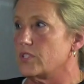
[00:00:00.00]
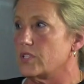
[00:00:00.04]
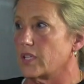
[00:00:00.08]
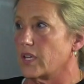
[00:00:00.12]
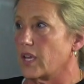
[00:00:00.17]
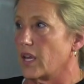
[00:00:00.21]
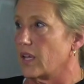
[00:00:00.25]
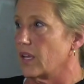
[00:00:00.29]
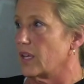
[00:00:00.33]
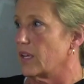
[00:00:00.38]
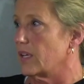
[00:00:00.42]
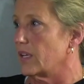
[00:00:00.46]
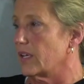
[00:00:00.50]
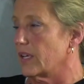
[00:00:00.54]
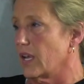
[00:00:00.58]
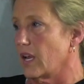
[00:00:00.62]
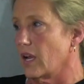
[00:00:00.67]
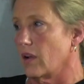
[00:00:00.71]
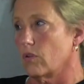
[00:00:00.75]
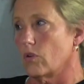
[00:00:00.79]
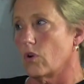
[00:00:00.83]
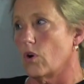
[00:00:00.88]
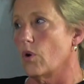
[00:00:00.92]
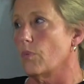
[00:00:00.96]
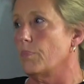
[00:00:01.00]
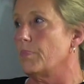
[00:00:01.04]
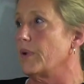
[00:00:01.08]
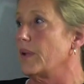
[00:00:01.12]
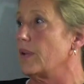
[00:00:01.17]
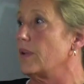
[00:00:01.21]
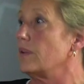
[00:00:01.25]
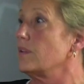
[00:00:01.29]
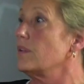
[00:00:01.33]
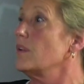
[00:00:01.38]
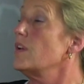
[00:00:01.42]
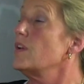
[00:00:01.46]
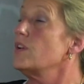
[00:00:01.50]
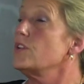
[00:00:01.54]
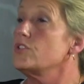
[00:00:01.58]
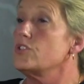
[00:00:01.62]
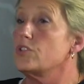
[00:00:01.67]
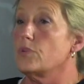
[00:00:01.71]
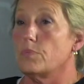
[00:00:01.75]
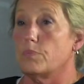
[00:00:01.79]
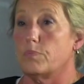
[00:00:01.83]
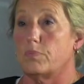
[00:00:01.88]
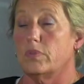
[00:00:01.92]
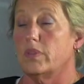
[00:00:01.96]
to getting an account open
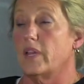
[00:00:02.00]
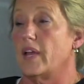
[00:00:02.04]
to